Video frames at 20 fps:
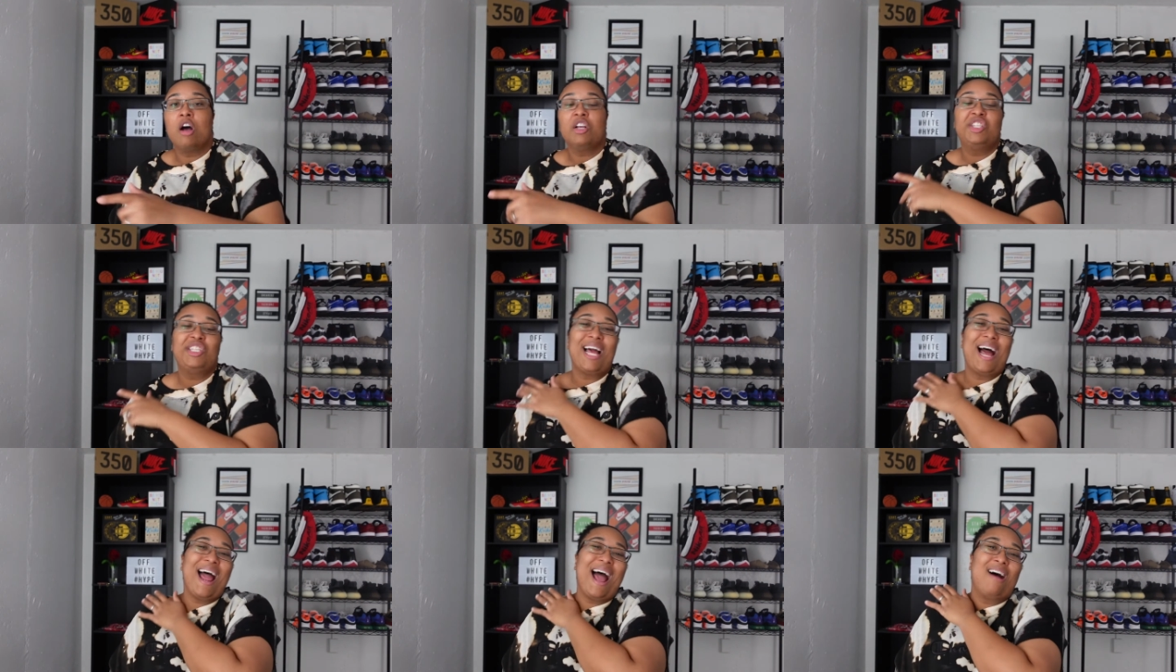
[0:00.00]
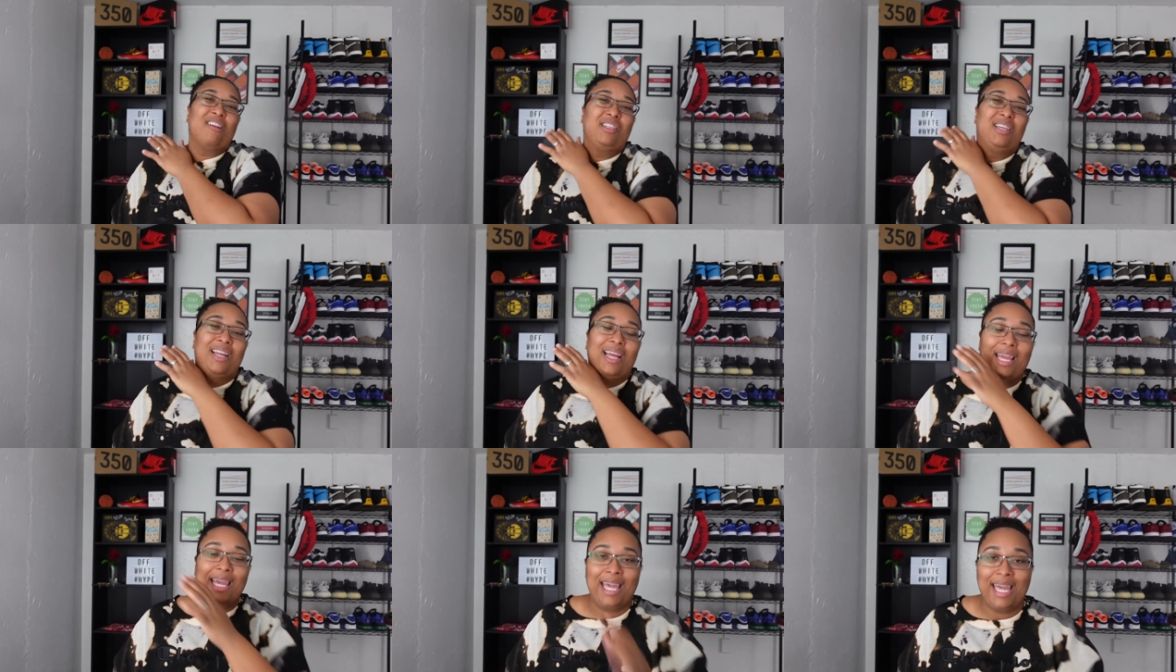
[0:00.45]
Shout out to
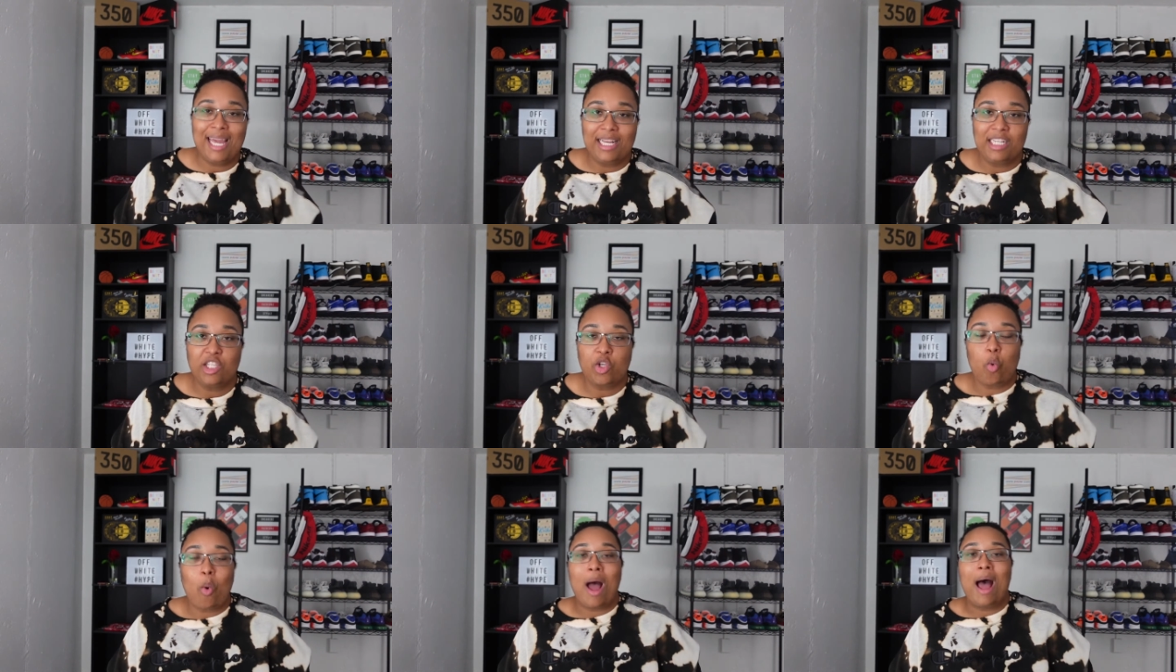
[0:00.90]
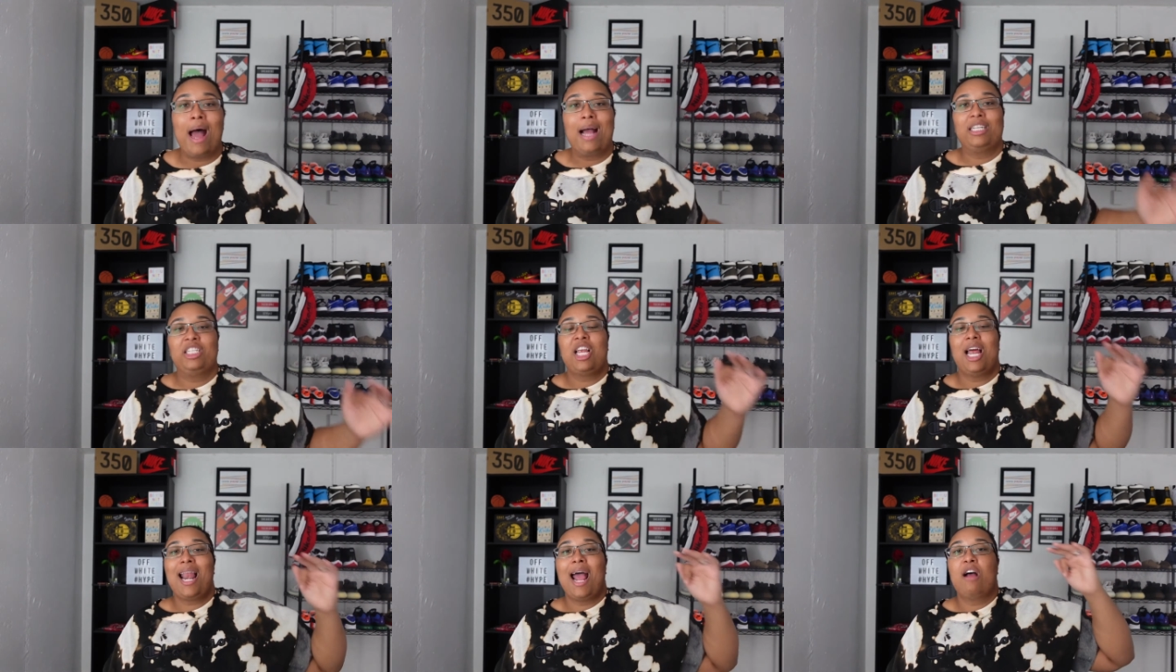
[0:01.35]
the Kick Squad.
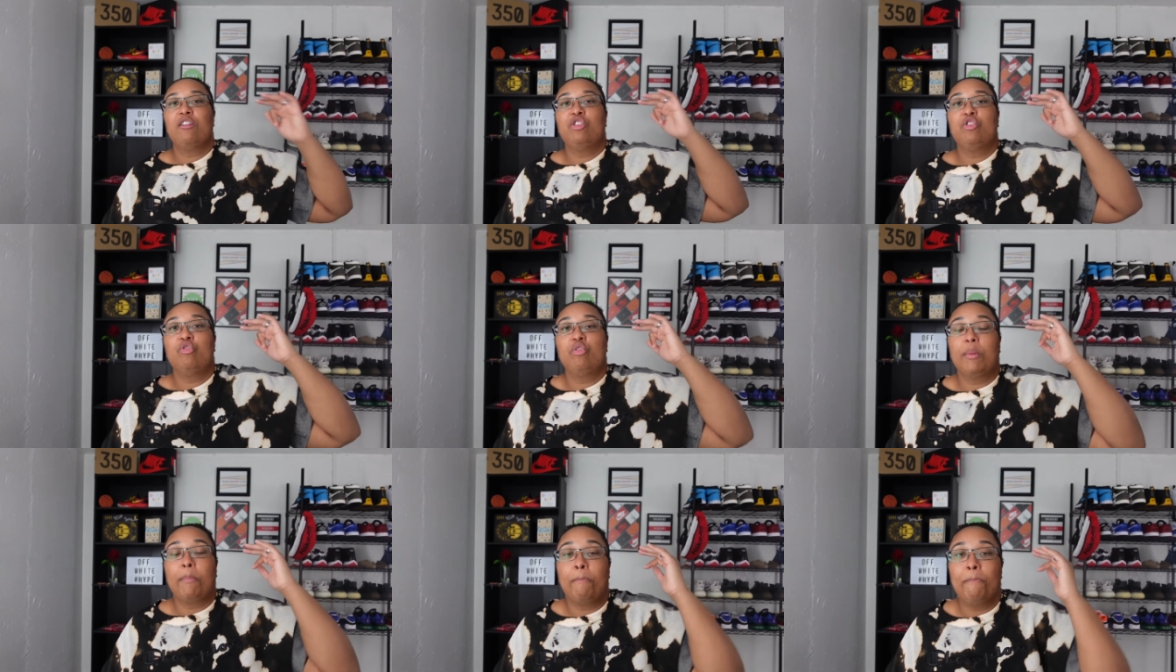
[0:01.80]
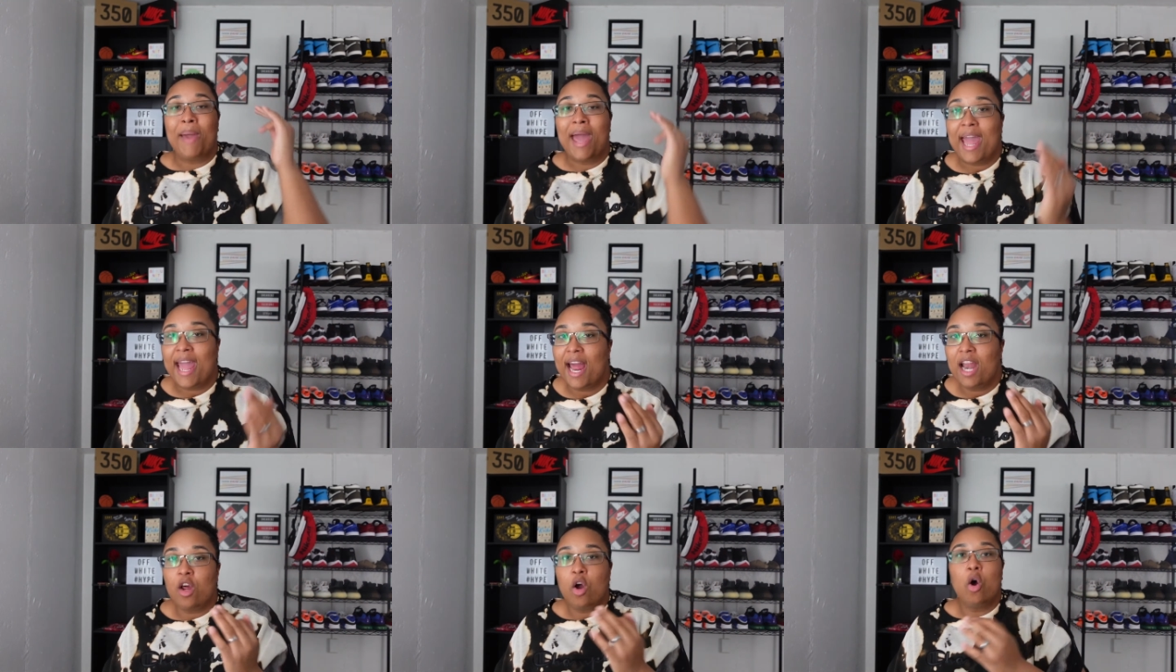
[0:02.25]
Shout out to the
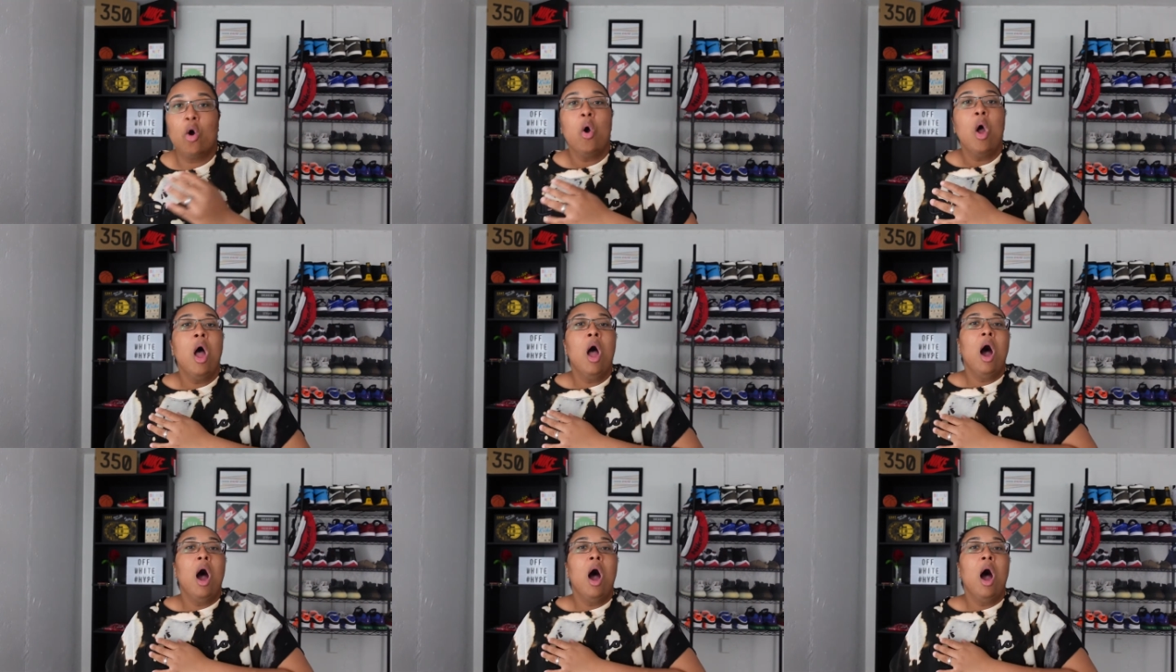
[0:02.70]
panel